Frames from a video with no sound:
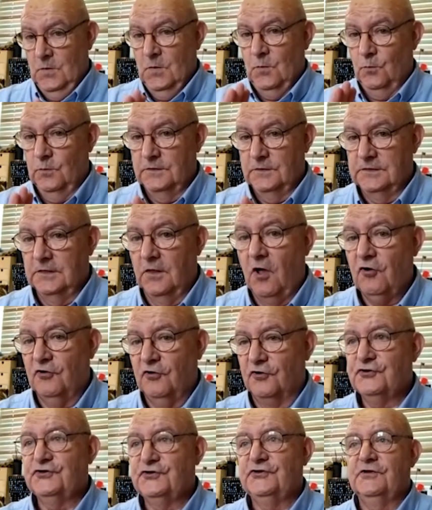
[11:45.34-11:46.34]
With
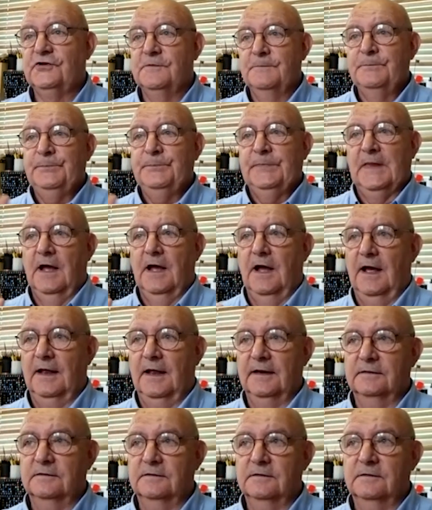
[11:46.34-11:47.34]
locks
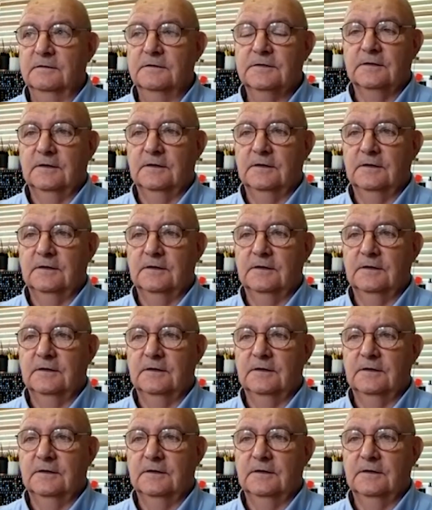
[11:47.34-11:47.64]
and